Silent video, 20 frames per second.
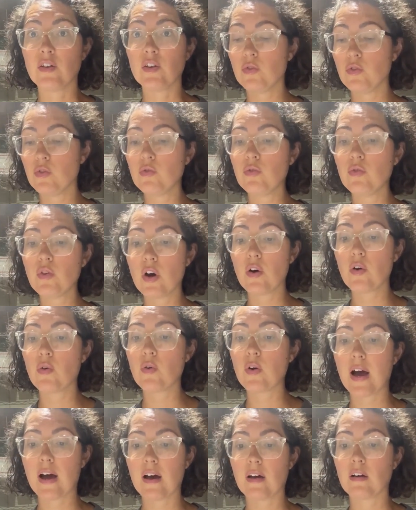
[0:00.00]
You
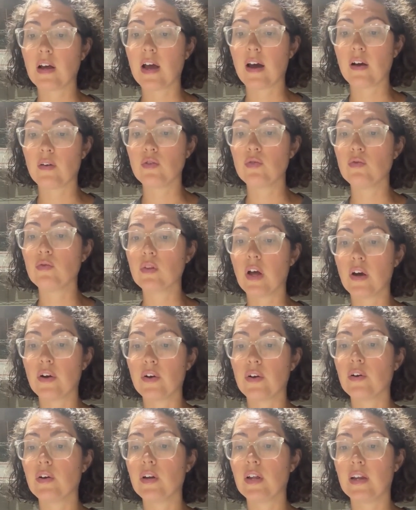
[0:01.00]
know how you
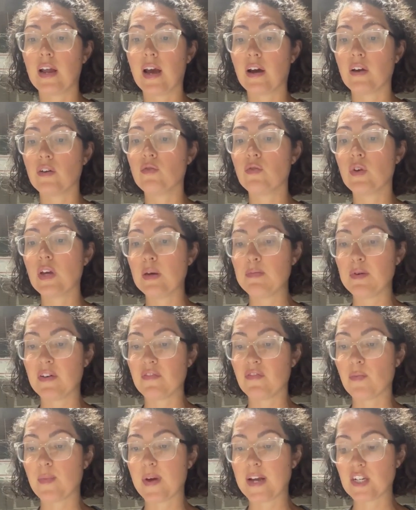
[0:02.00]
learn and how you keep
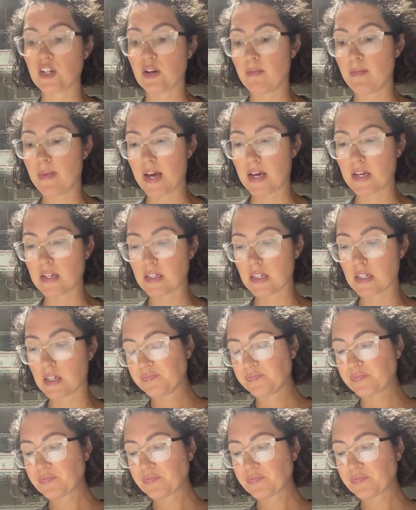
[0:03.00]
information best.